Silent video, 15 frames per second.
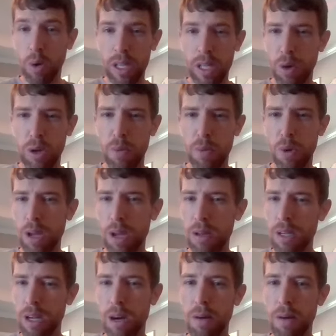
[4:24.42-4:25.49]
the only boy
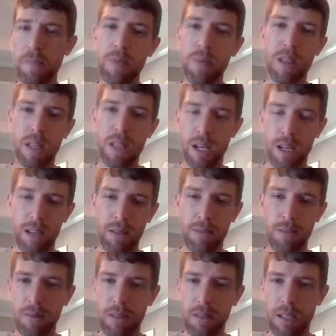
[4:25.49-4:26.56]
you know the
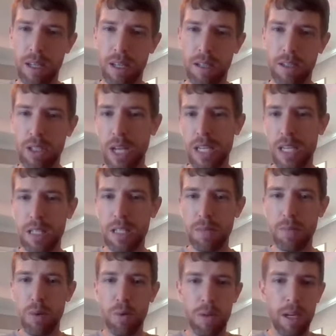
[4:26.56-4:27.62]
the chance to
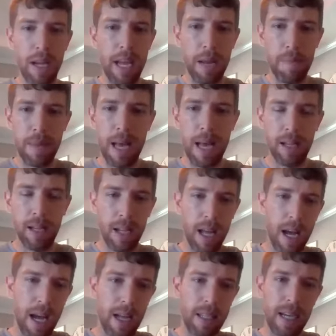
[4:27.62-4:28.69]
move the name down the
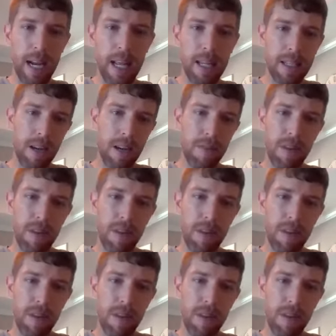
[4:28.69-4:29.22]
line kind of stuff.